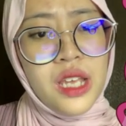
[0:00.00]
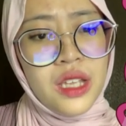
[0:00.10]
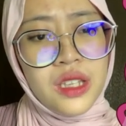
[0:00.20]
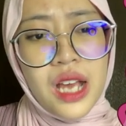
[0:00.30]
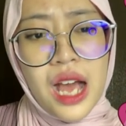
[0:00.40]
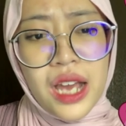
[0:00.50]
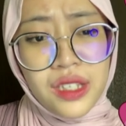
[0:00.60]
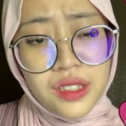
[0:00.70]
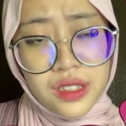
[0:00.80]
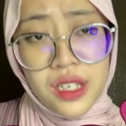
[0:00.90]
that I
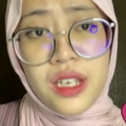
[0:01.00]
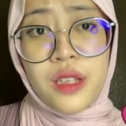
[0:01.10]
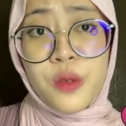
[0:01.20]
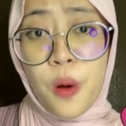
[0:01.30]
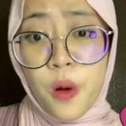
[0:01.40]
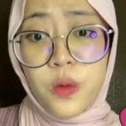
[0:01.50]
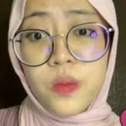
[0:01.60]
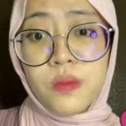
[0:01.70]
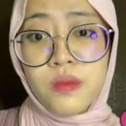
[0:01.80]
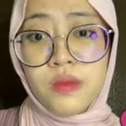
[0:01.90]
stay at home.